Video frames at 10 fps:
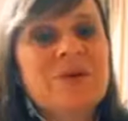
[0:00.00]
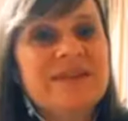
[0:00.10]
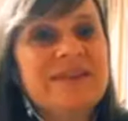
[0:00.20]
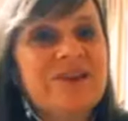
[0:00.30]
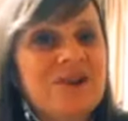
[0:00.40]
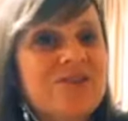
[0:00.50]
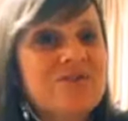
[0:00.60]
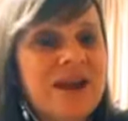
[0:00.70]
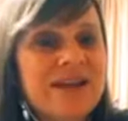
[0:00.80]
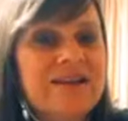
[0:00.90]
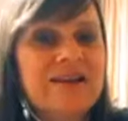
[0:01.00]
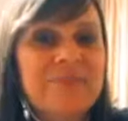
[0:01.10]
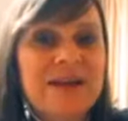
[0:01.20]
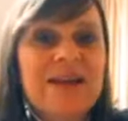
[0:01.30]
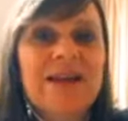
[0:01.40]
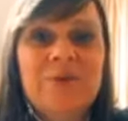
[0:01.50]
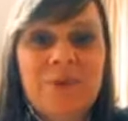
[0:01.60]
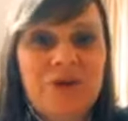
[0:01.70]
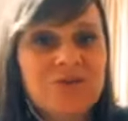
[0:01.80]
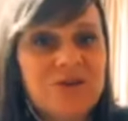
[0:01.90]
when I say graduated, I mean
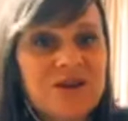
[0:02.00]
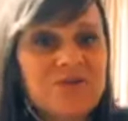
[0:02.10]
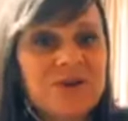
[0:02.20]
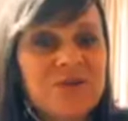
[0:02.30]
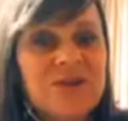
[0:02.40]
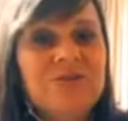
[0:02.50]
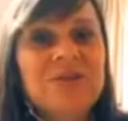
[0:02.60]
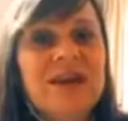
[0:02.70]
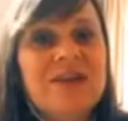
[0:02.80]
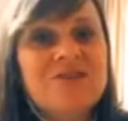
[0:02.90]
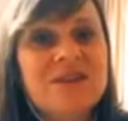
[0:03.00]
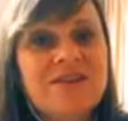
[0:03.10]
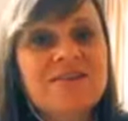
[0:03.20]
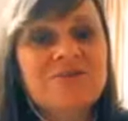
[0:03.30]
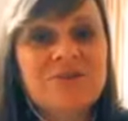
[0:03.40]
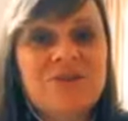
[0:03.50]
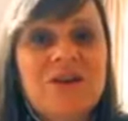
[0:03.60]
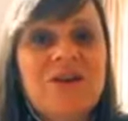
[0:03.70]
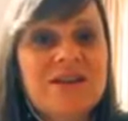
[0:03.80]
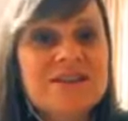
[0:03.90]
postgraduate qualifications for
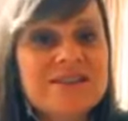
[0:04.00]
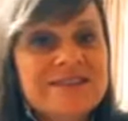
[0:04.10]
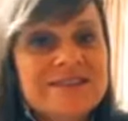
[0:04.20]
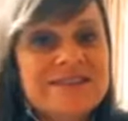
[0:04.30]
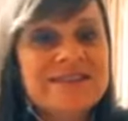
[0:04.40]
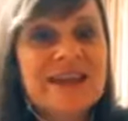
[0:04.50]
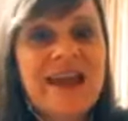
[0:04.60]
psychologists